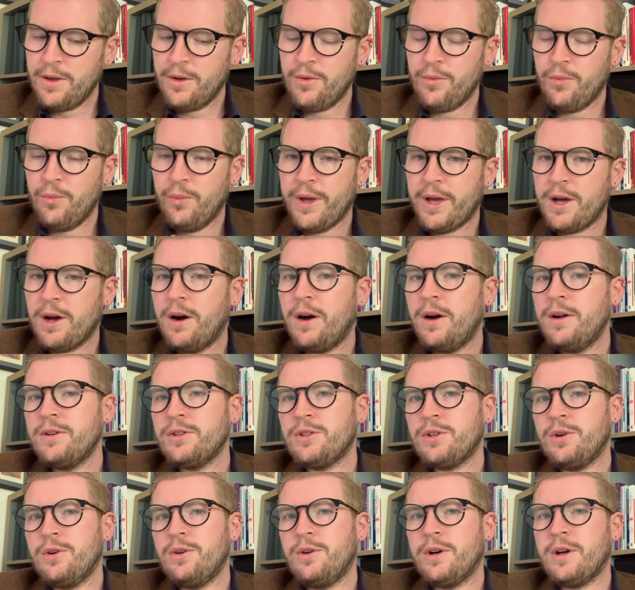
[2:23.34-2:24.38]
We can't
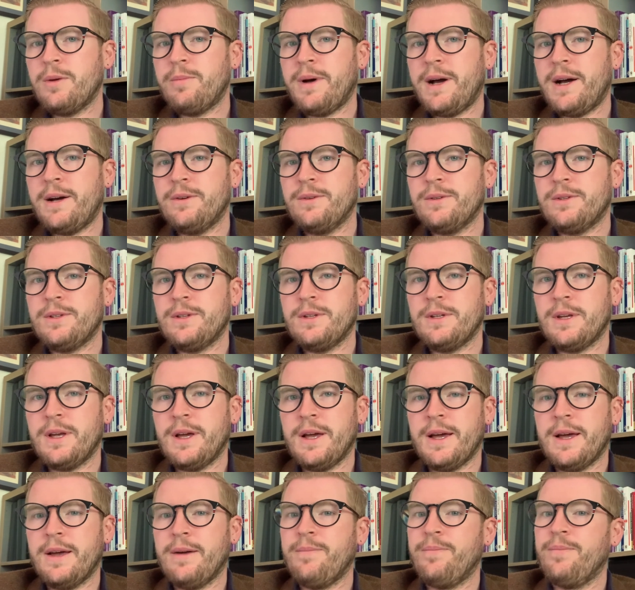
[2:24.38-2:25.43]
talk about
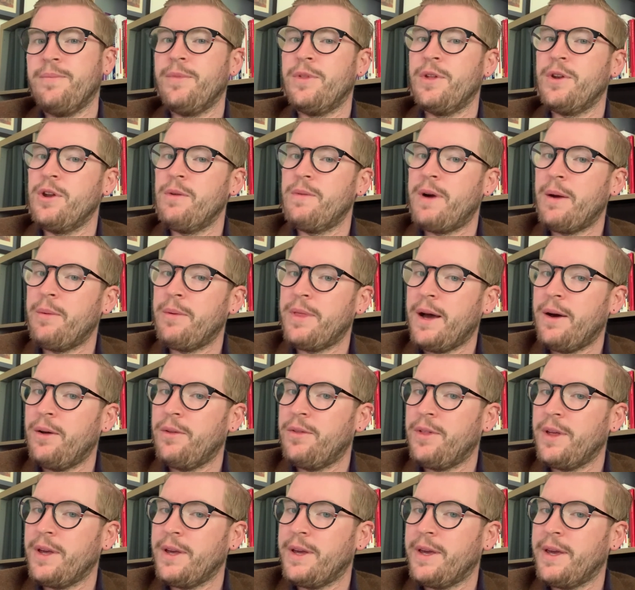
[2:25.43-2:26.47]
the New Right without
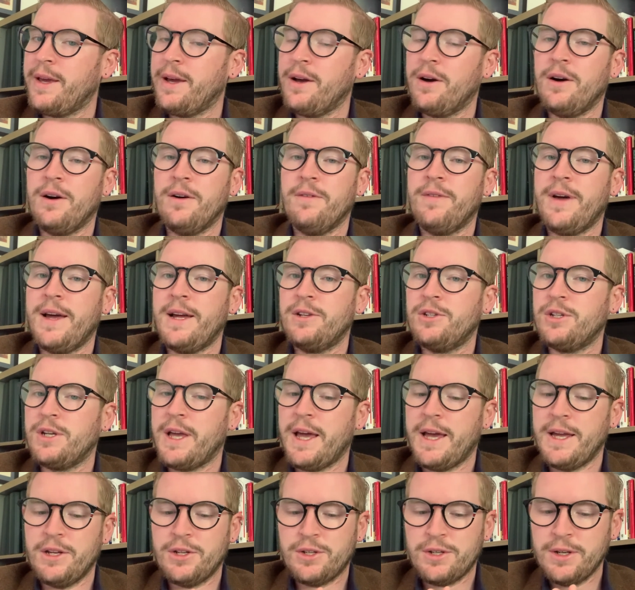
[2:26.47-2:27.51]
thinking of
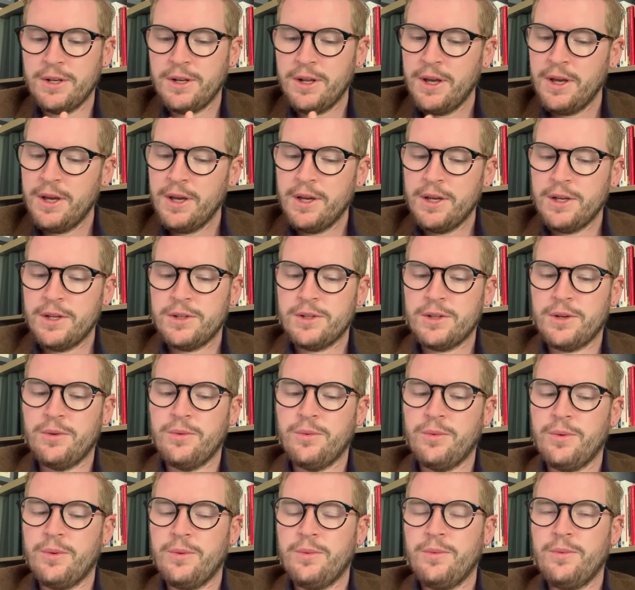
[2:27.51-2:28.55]
education.
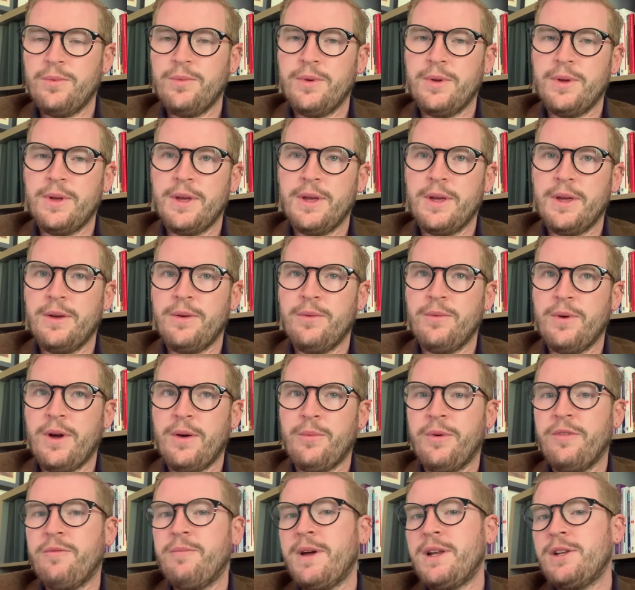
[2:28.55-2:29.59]
So
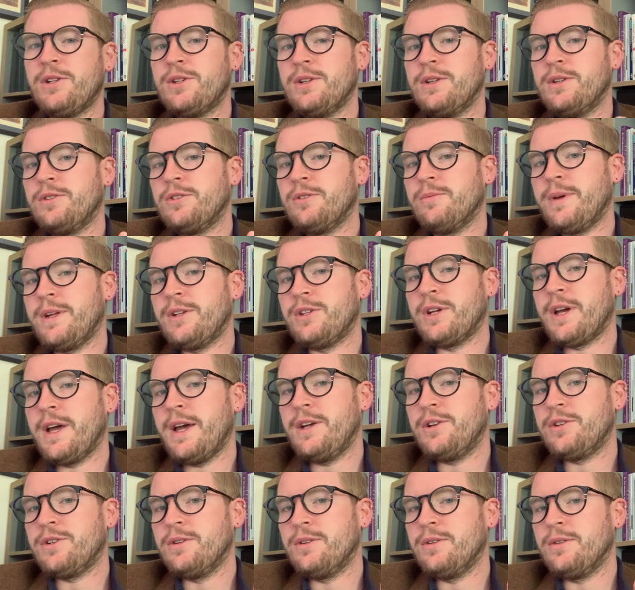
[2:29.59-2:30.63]
we've mentioned some
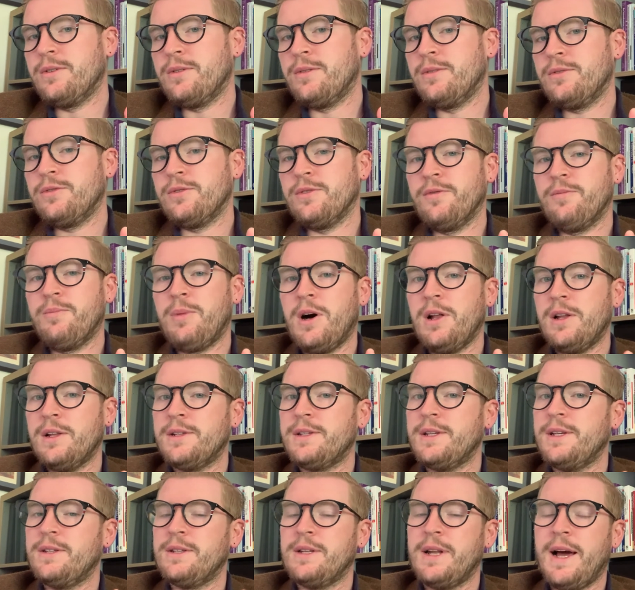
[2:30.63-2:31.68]
education sort of
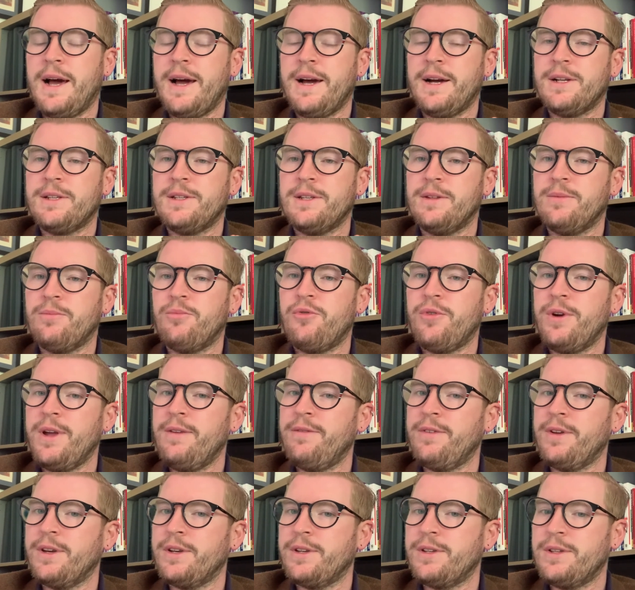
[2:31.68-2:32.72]
policies and acts in
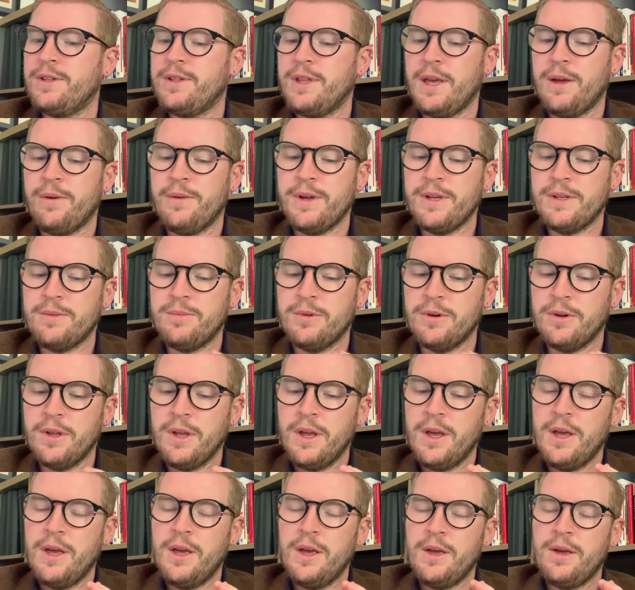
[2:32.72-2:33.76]
previous theories, but
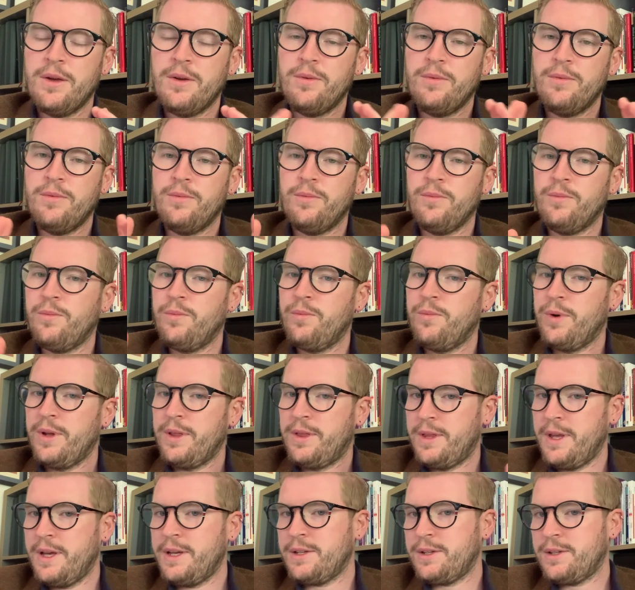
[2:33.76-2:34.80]
with
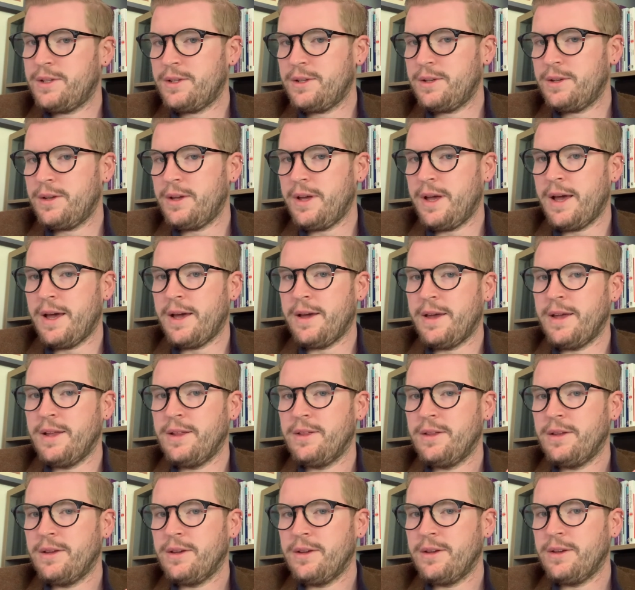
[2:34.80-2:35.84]
this, in
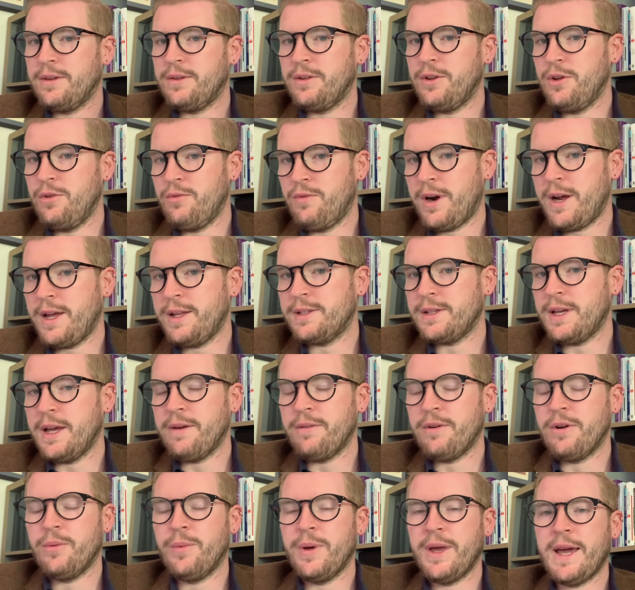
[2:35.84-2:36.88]
the New Right
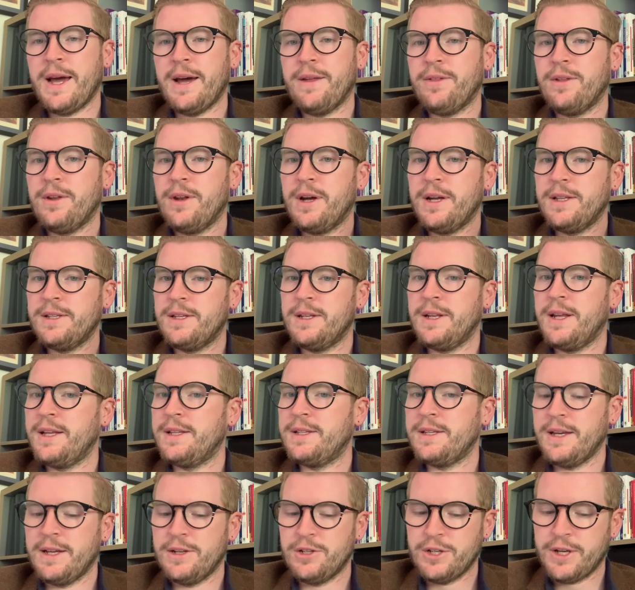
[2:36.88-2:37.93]
era, we get the
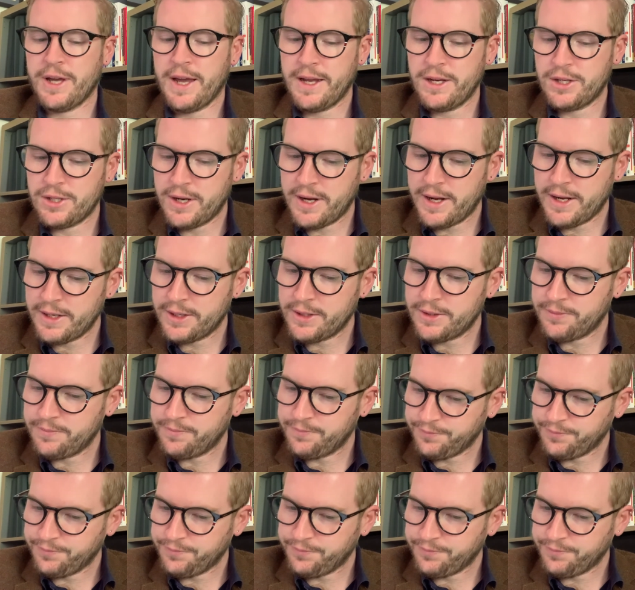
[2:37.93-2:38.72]
1980 Education Act.